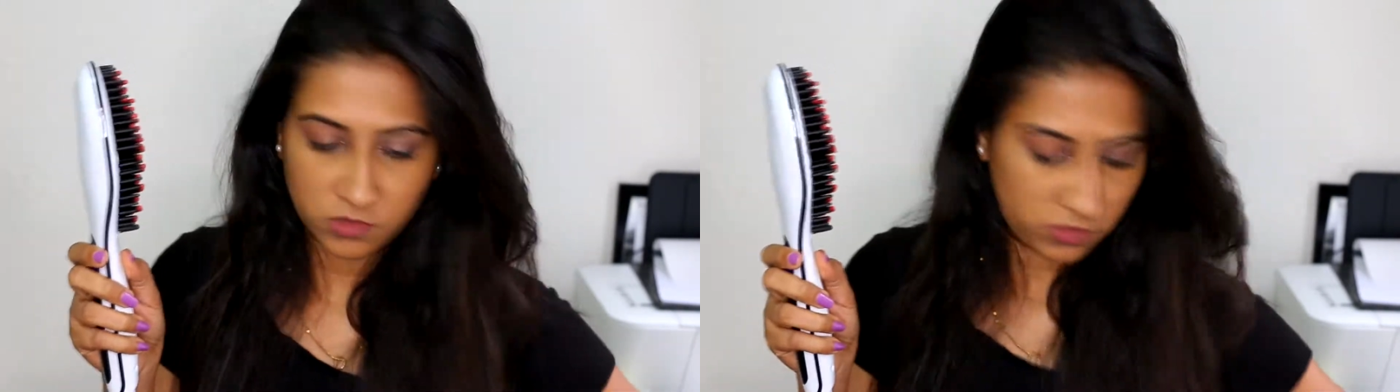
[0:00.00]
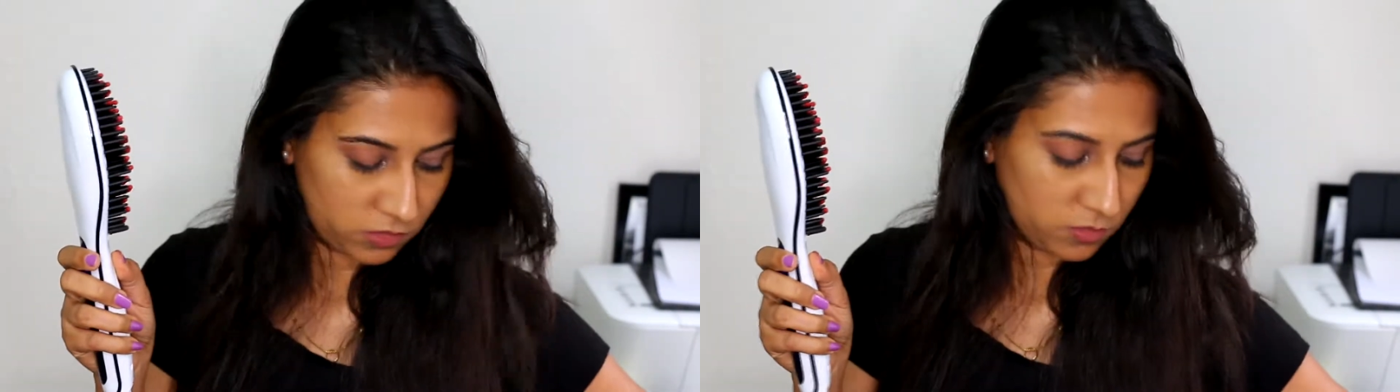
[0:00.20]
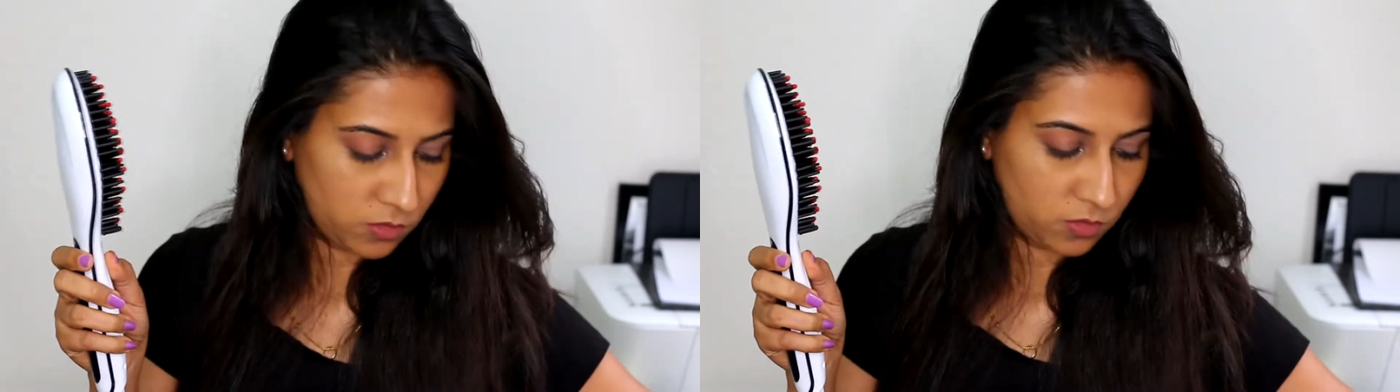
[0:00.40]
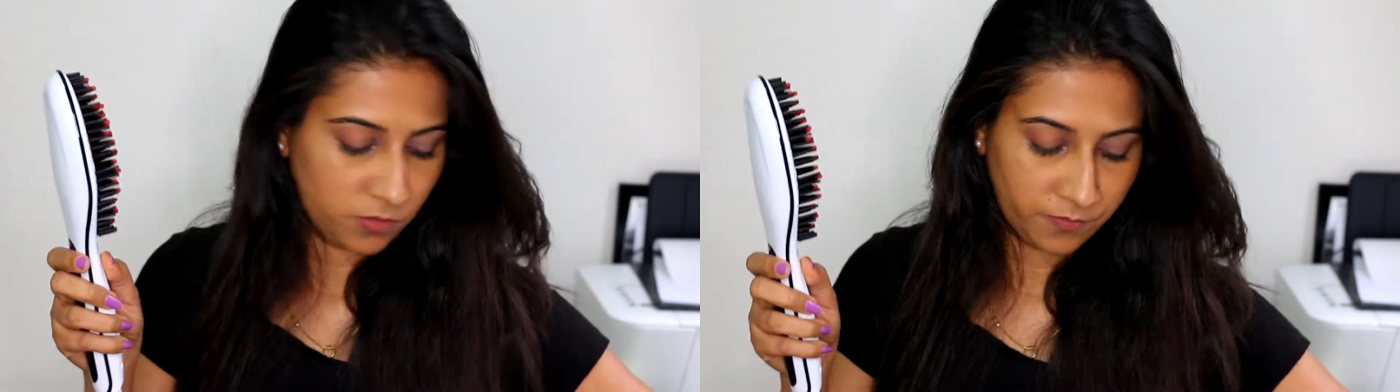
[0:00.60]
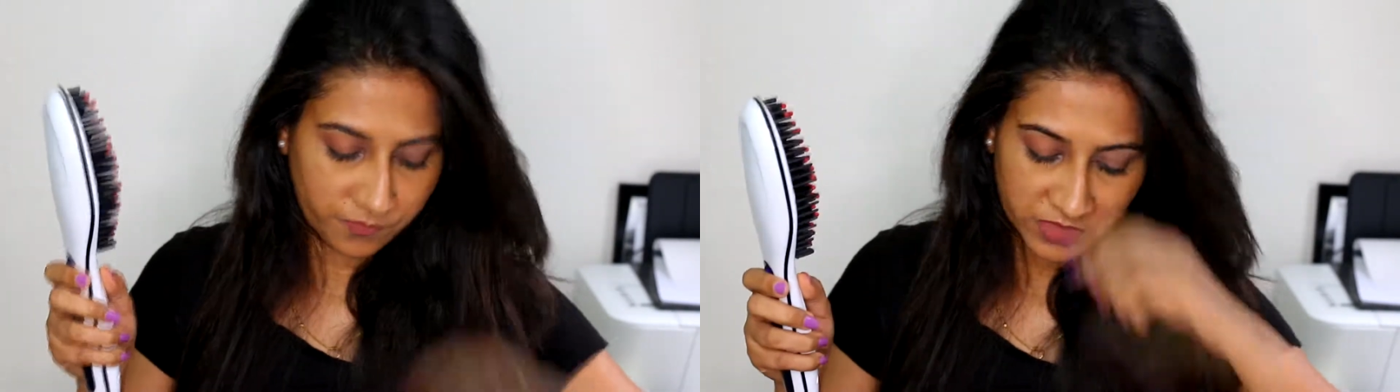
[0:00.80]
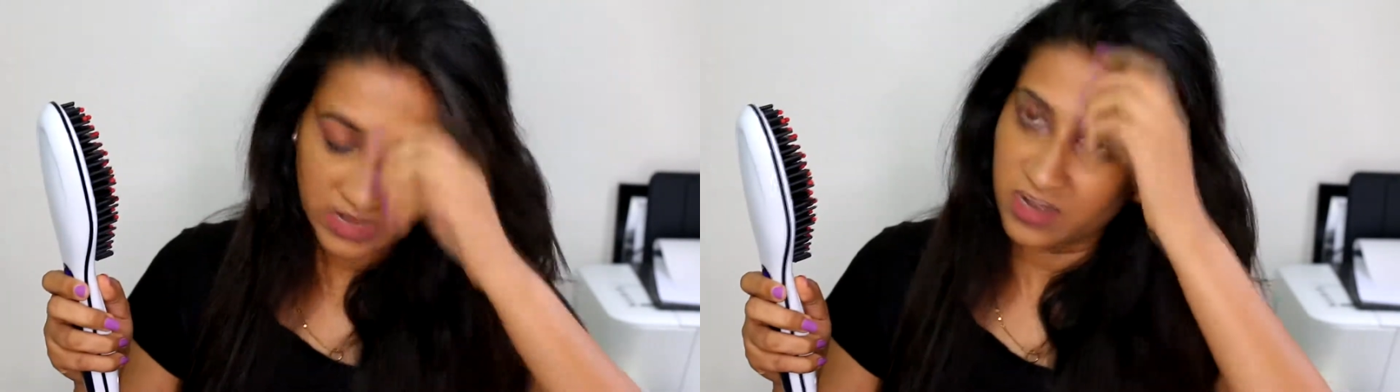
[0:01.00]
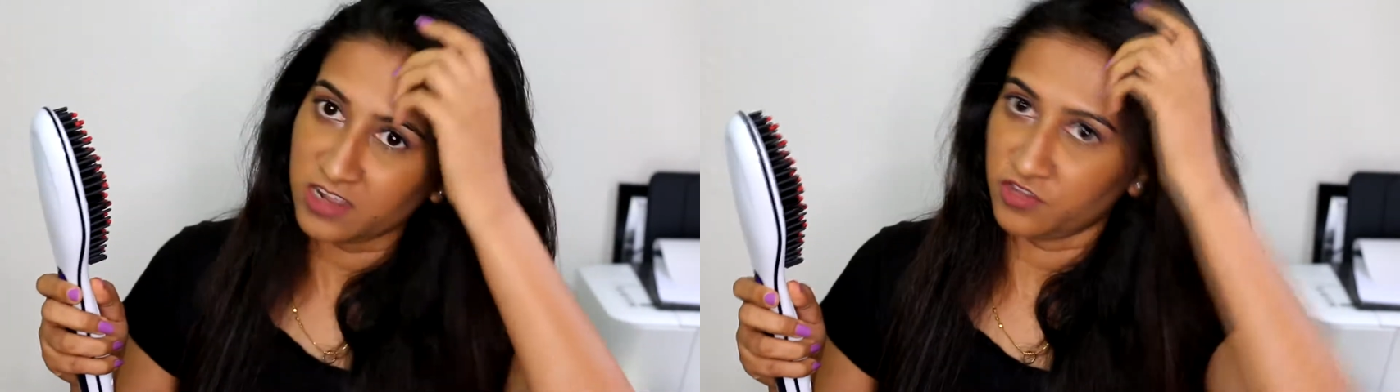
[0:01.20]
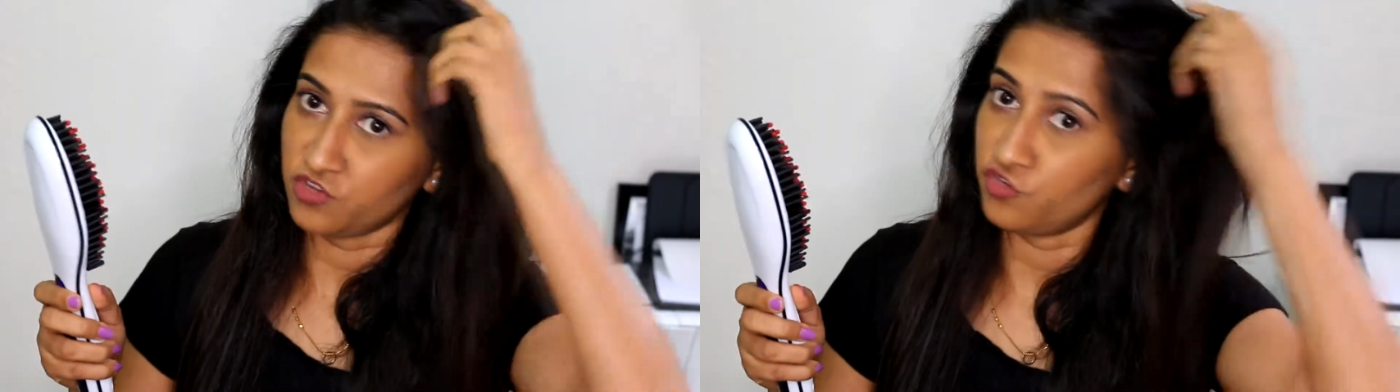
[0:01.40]
So
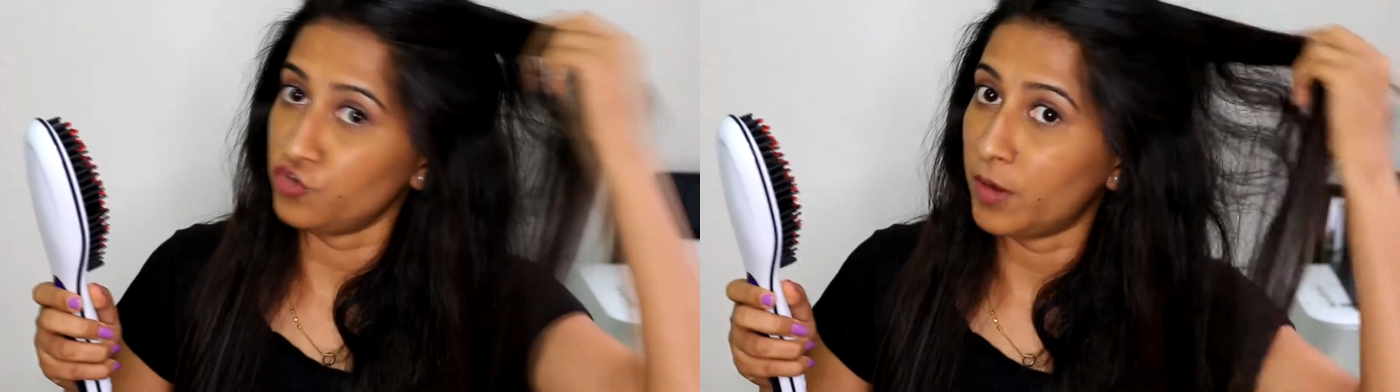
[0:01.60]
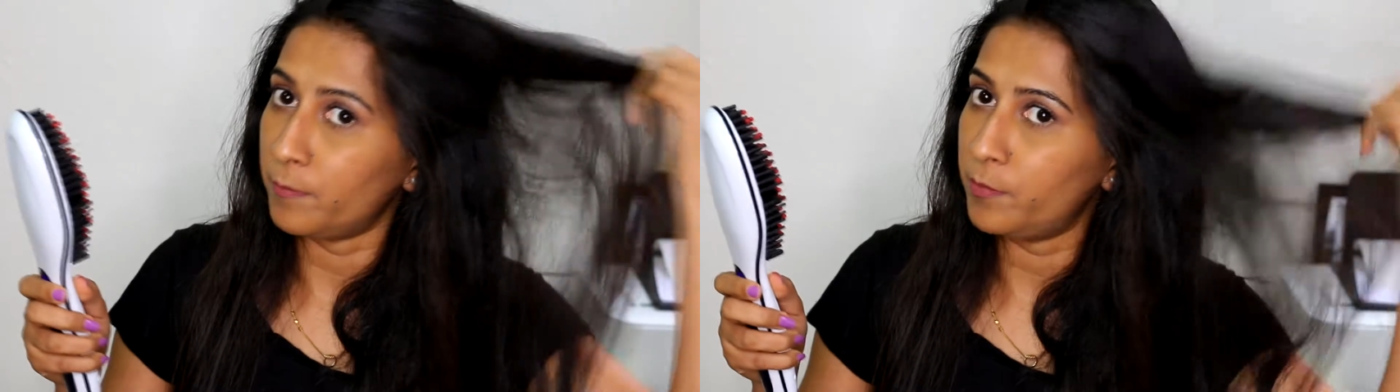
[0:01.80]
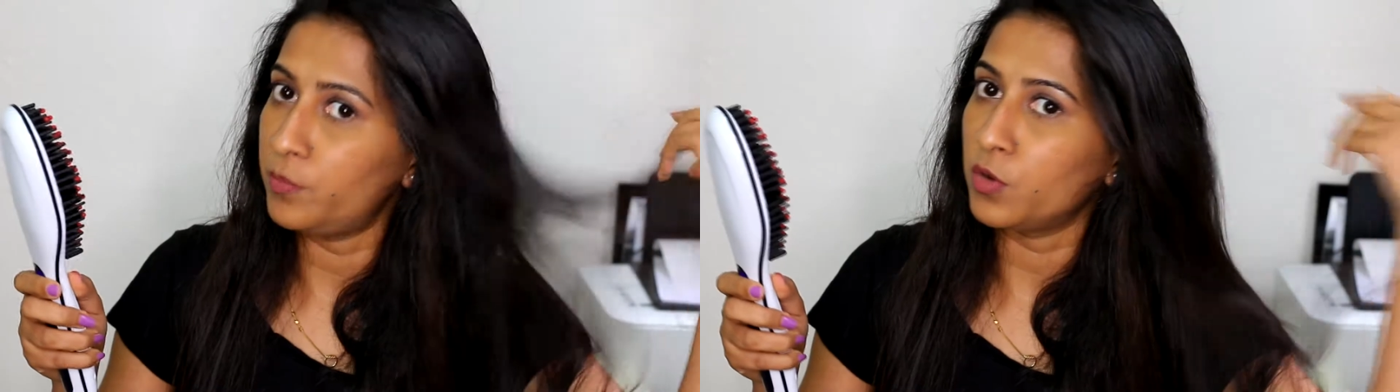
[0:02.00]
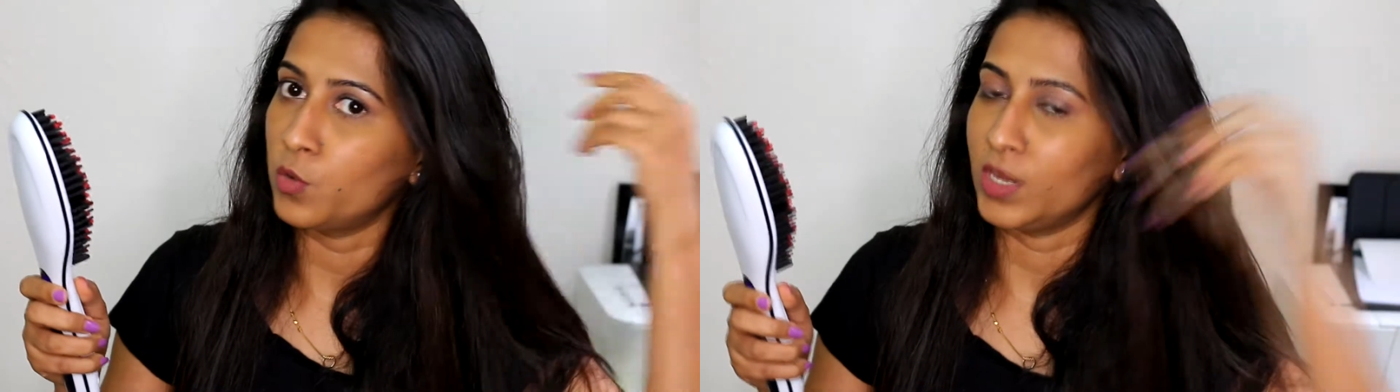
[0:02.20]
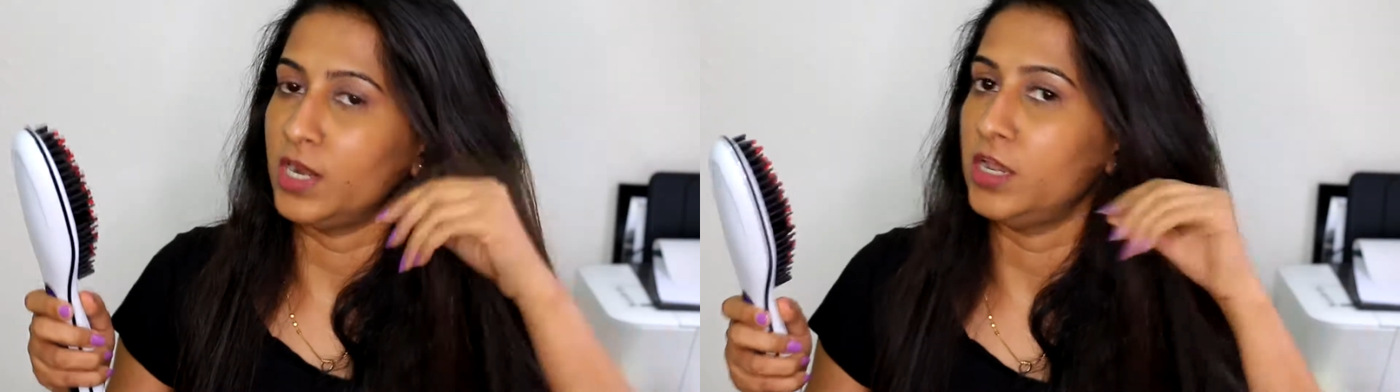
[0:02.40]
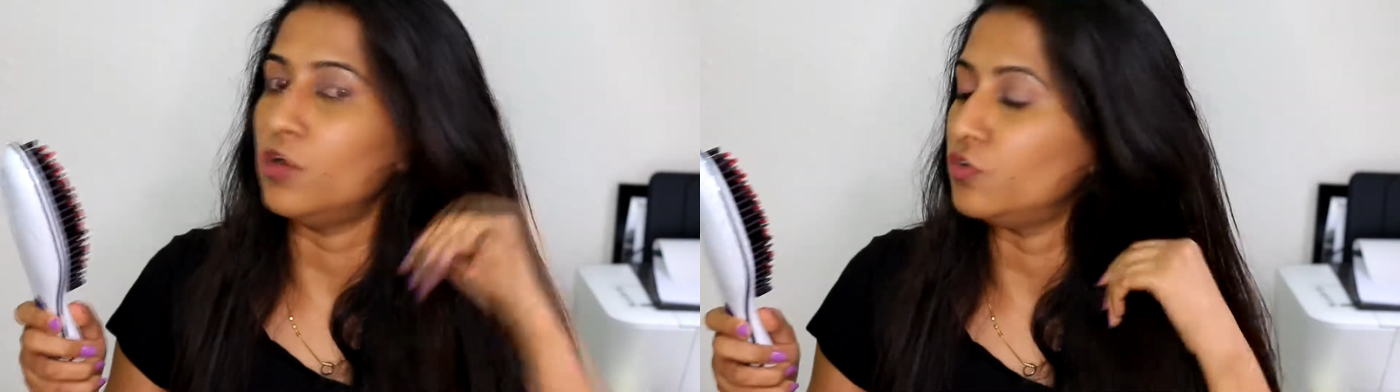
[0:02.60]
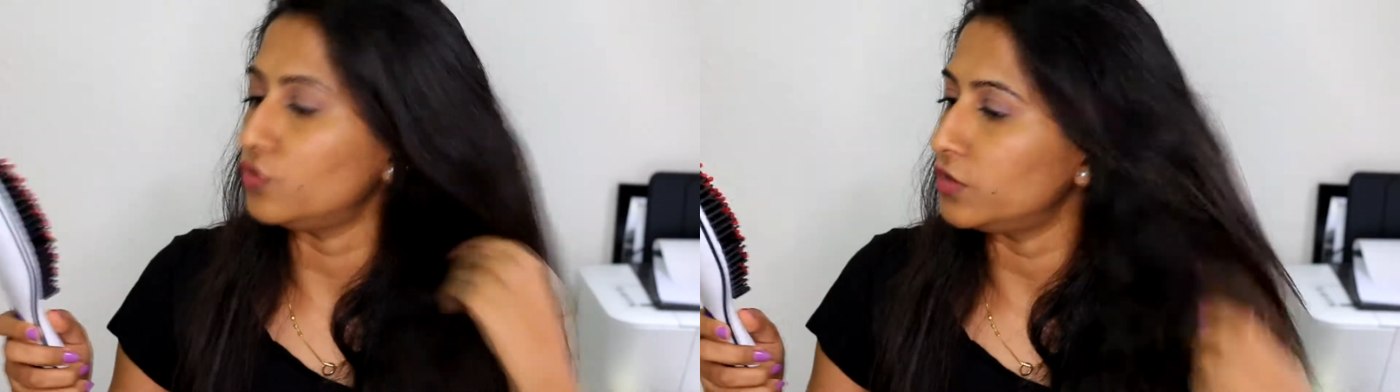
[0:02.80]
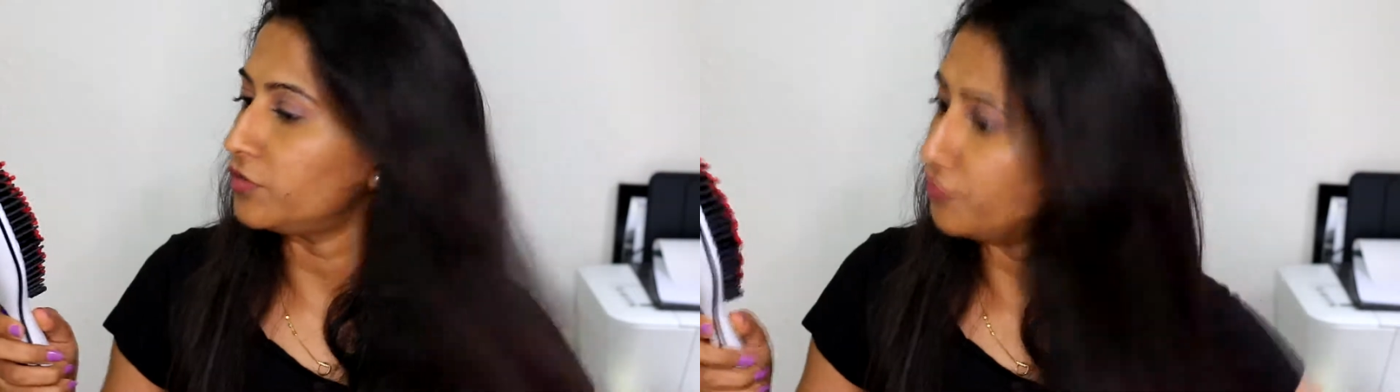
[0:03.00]
let's just jump quickly
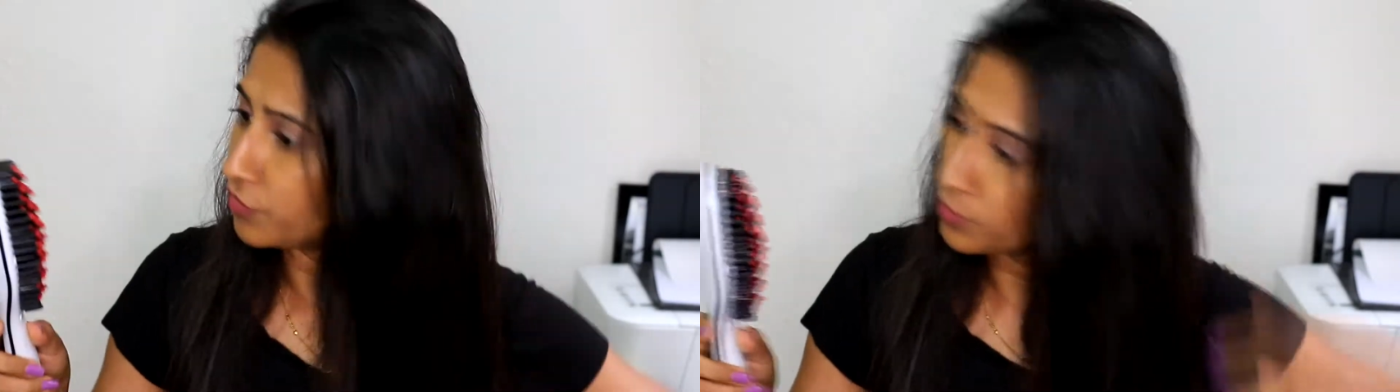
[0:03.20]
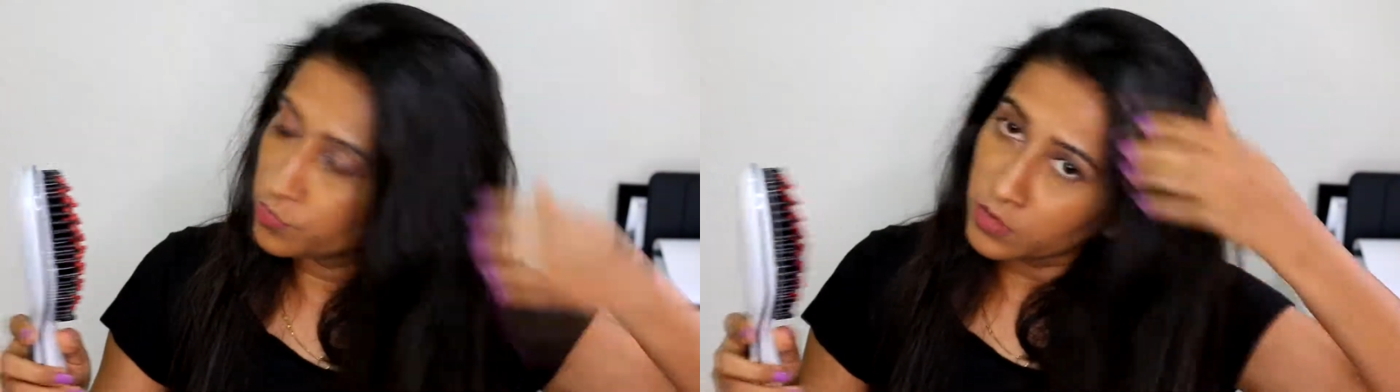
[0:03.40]
onto the review,